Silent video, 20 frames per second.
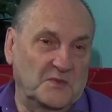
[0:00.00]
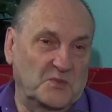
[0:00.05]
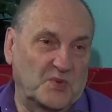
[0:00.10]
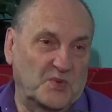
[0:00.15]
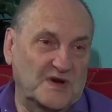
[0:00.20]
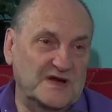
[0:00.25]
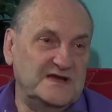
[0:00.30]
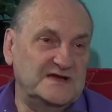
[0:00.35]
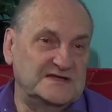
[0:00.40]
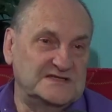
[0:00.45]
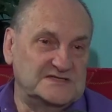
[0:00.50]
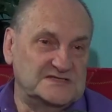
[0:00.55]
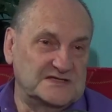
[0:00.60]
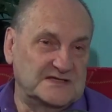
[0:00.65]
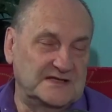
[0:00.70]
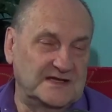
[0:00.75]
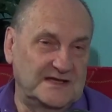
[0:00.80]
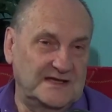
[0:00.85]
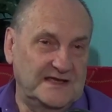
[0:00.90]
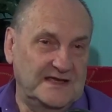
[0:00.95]
the bridge
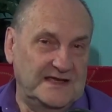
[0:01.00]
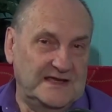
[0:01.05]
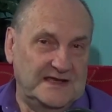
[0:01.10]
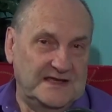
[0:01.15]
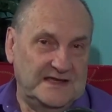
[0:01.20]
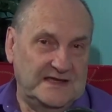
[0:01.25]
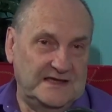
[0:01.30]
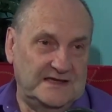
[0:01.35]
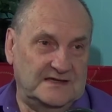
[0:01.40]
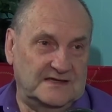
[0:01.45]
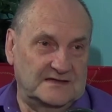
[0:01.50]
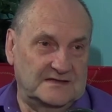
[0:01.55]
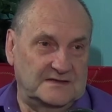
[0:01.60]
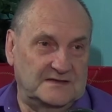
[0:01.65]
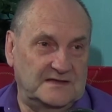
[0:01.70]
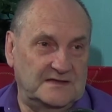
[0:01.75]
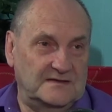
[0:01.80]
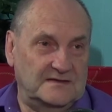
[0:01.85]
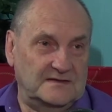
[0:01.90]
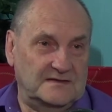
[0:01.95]
and he could
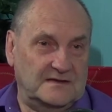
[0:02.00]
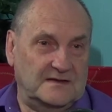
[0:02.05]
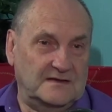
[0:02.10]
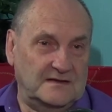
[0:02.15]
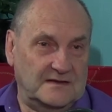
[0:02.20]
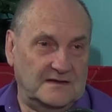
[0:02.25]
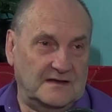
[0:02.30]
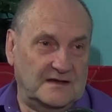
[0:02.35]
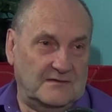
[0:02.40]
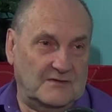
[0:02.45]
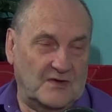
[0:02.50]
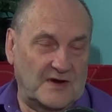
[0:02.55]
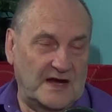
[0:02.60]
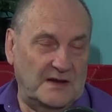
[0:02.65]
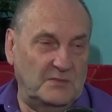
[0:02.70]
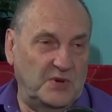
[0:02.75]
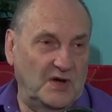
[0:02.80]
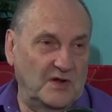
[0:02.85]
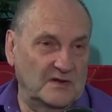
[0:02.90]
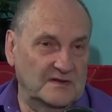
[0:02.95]

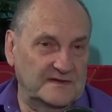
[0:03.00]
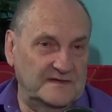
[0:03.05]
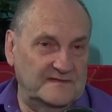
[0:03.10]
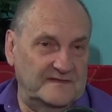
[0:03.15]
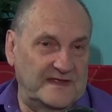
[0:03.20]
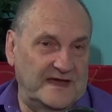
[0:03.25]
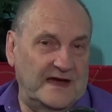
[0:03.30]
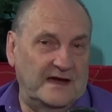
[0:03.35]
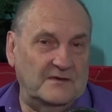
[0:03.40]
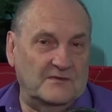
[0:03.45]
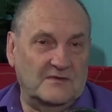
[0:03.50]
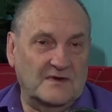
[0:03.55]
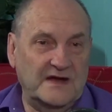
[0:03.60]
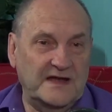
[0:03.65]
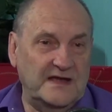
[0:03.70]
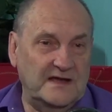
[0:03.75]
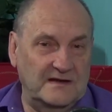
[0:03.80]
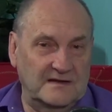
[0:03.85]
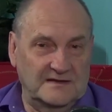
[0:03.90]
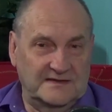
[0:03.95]
grab hold of that
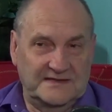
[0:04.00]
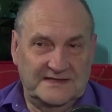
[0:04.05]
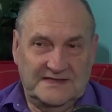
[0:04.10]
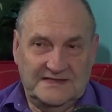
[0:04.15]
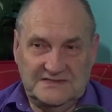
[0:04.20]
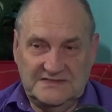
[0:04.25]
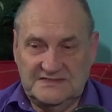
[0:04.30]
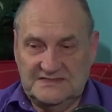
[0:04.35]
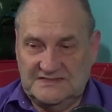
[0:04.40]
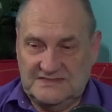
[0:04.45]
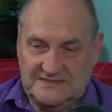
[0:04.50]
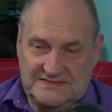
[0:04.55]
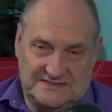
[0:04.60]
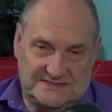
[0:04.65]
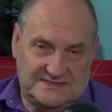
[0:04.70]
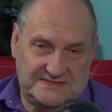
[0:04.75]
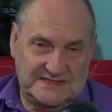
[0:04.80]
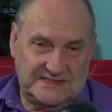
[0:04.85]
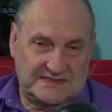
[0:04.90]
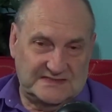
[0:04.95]
rail and then just
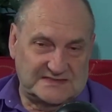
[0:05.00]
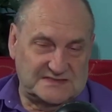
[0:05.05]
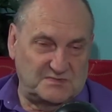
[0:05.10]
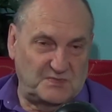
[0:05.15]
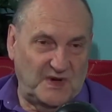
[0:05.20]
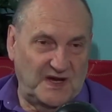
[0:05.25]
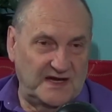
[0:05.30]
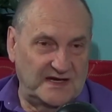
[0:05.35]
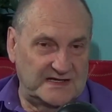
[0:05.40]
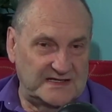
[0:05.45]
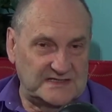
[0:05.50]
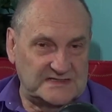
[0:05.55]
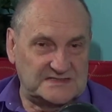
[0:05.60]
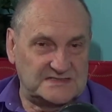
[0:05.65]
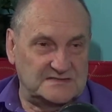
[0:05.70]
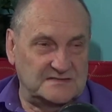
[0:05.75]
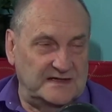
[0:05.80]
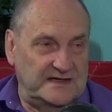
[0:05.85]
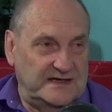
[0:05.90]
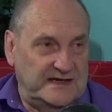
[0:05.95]
stick his body
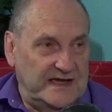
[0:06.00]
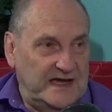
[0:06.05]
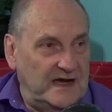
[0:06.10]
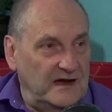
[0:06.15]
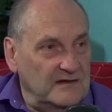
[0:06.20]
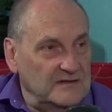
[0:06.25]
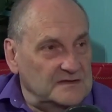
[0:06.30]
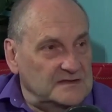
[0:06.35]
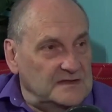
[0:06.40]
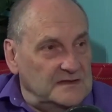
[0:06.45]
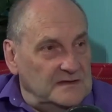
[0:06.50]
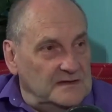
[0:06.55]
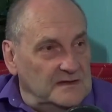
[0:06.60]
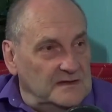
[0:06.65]
straight out.